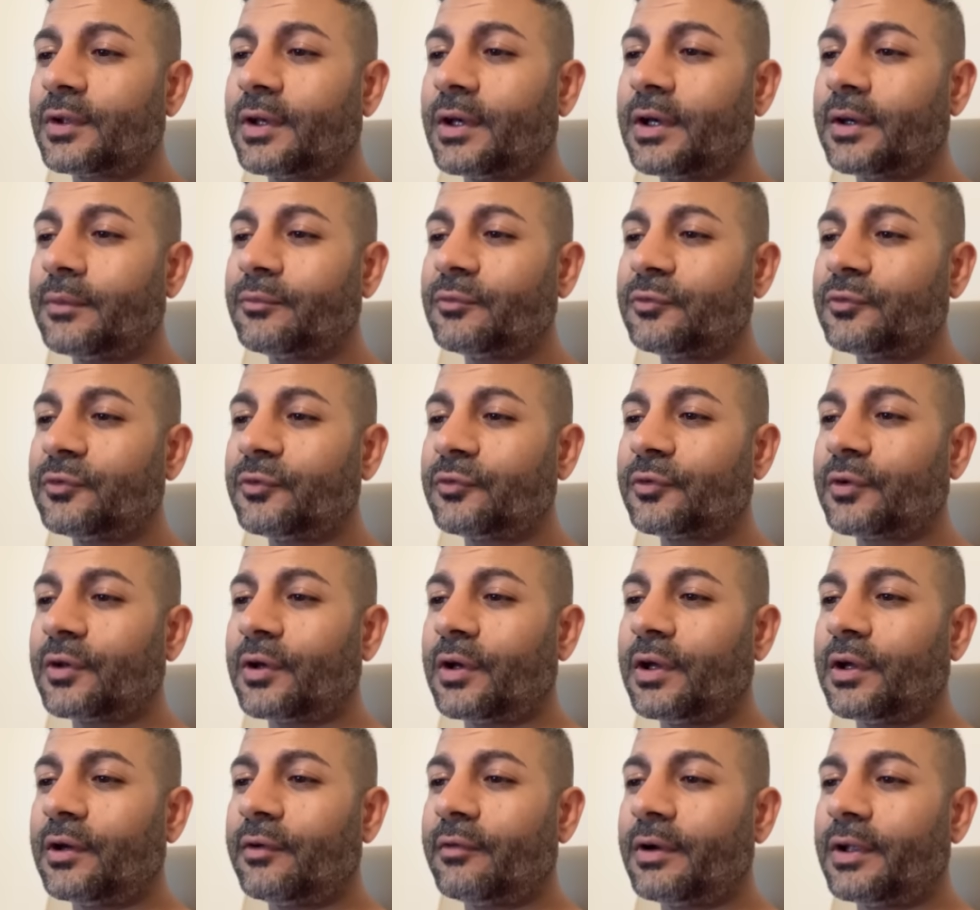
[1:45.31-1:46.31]
So just
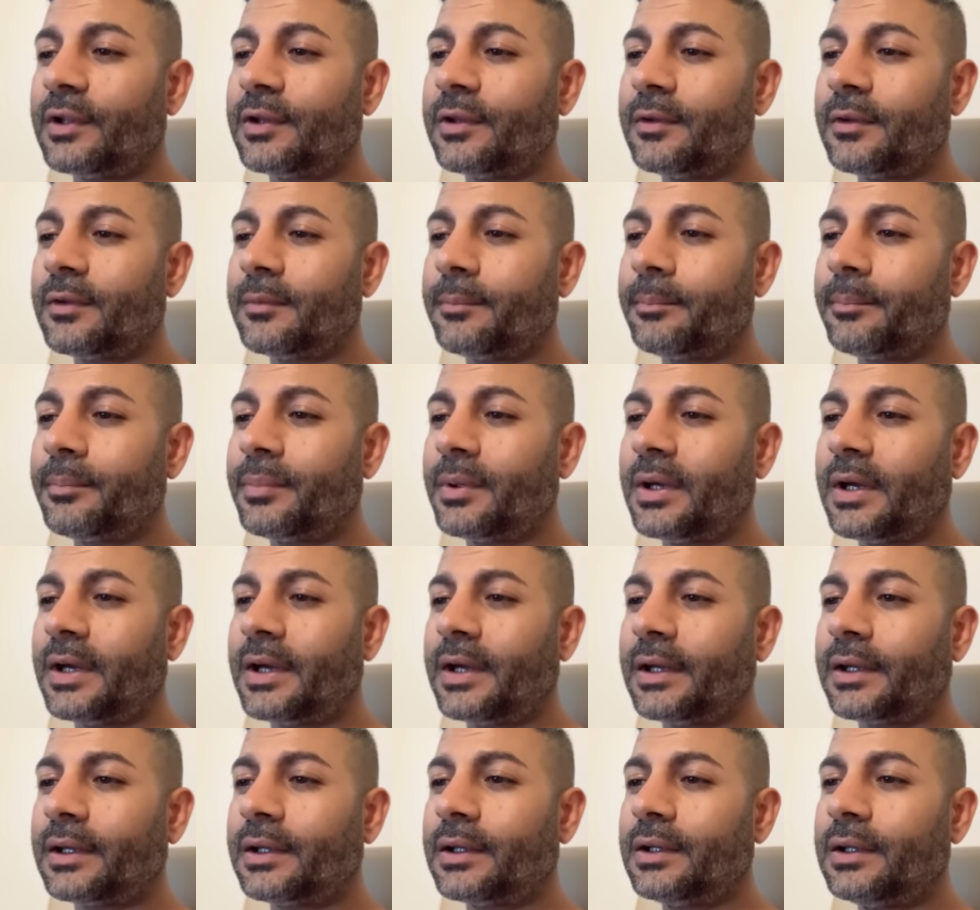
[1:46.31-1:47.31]
going around the
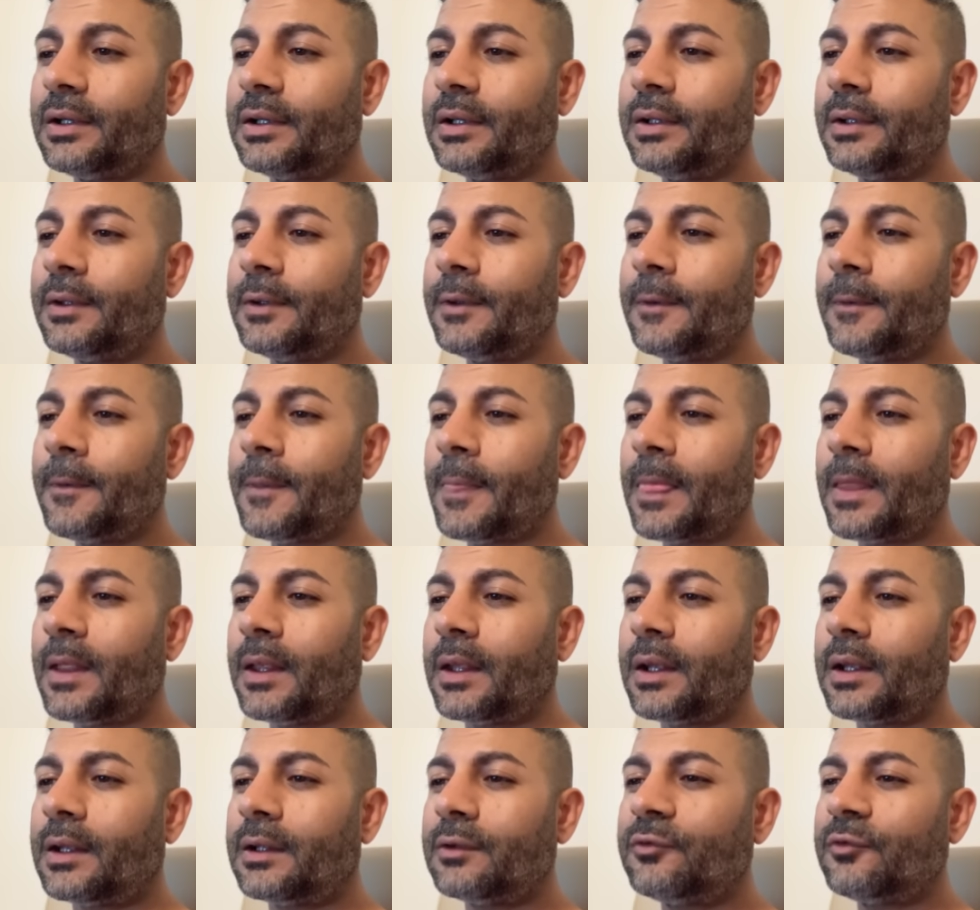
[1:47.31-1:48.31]
back
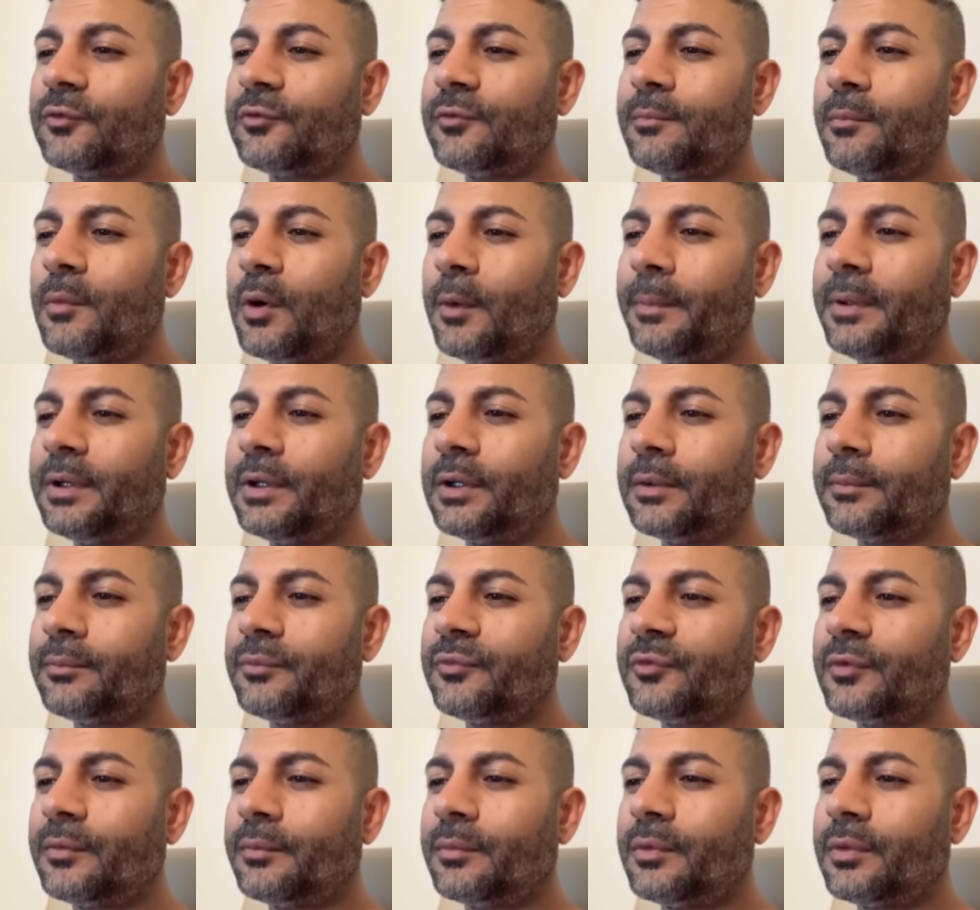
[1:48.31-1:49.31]
and just mopping up
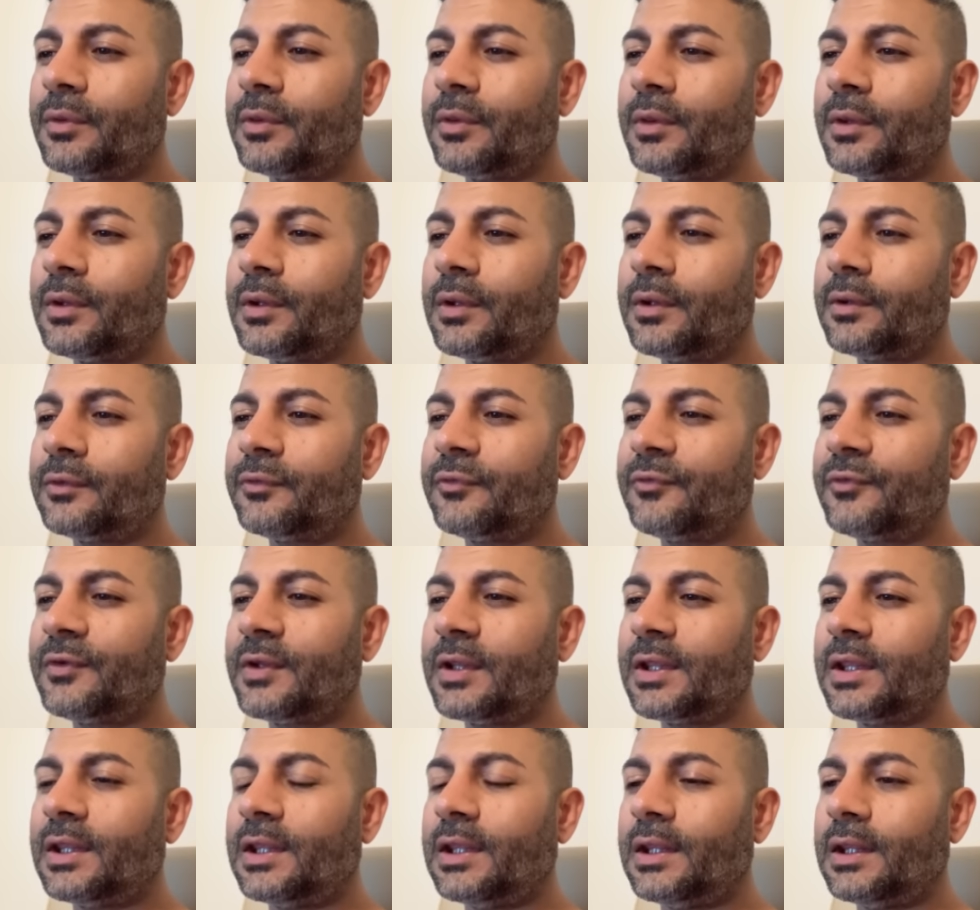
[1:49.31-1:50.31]
some of the
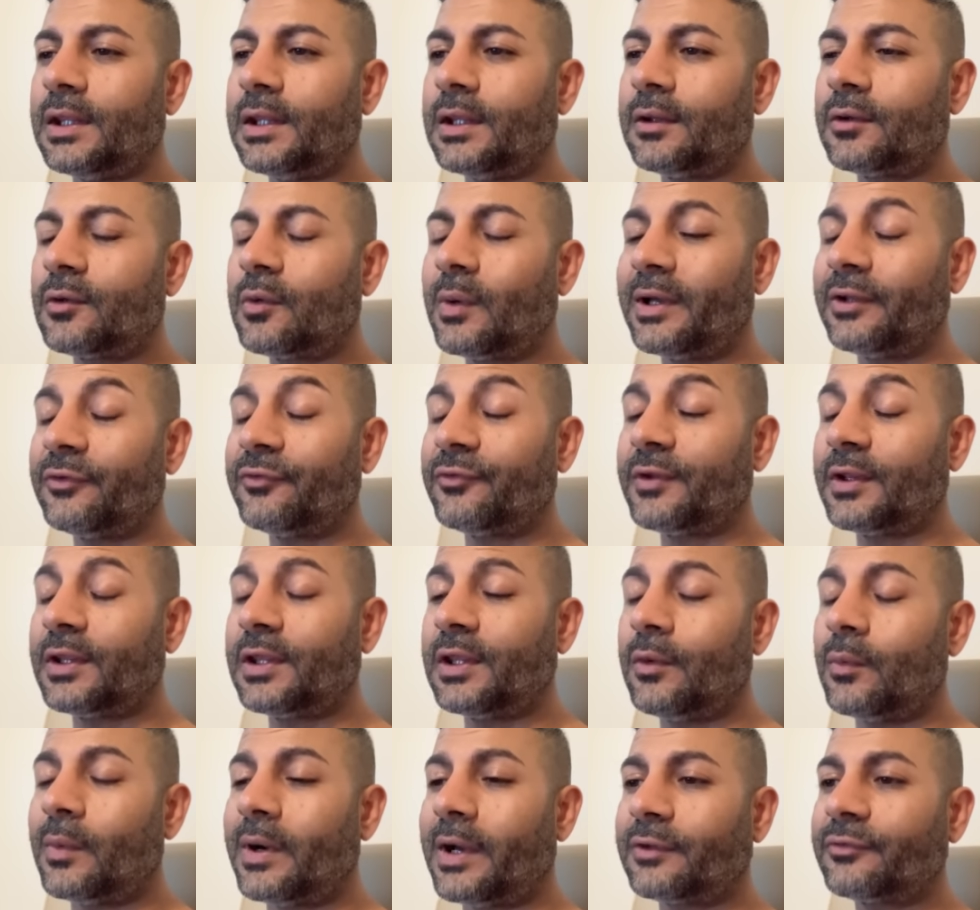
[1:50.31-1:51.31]
sticky, quite
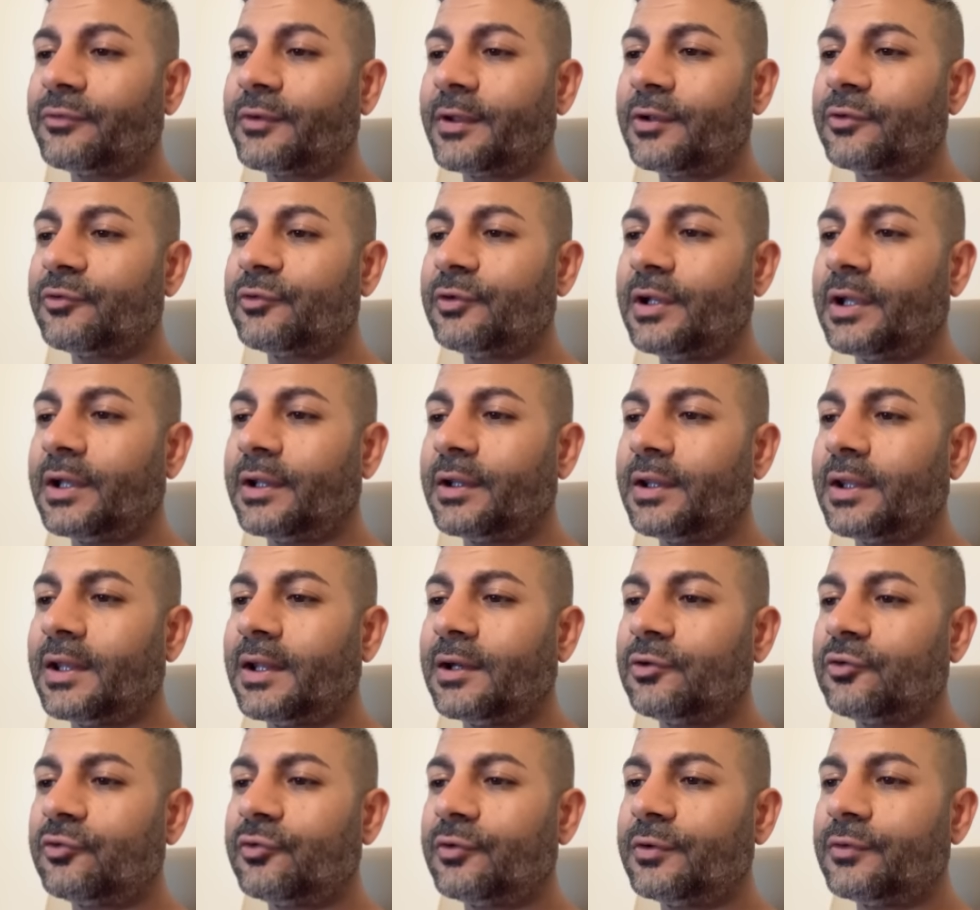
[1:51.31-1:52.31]
sticky wax actually at the
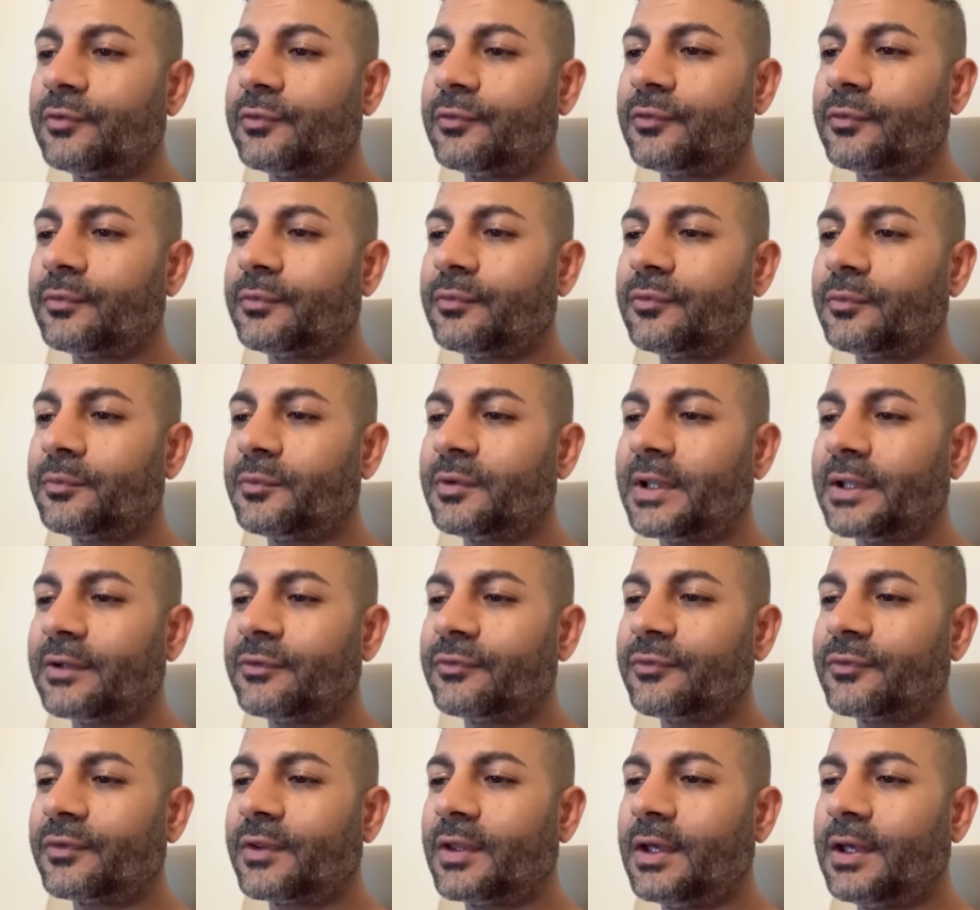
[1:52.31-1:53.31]
entrance, and some dead
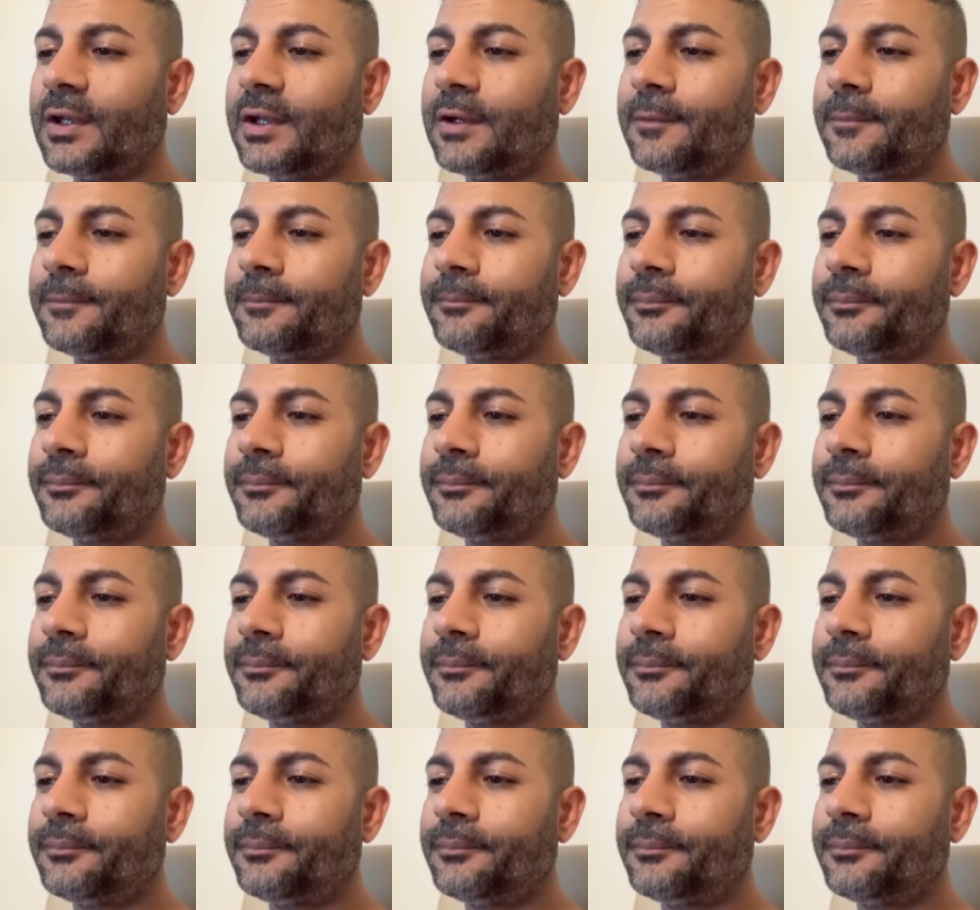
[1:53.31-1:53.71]
skin,